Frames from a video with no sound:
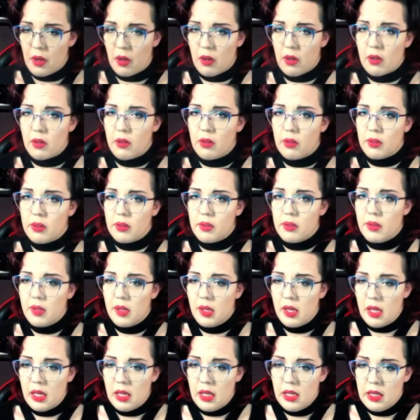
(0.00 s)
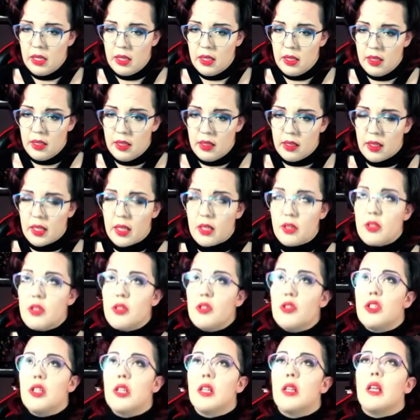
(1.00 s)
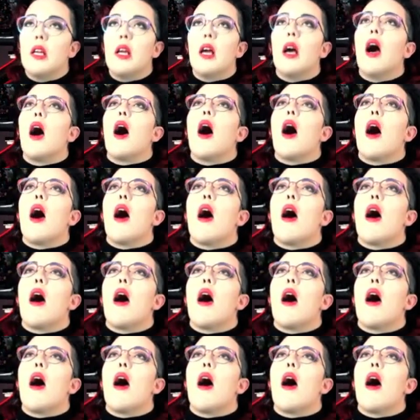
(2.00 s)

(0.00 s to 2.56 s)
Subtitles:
gargle, like just gently,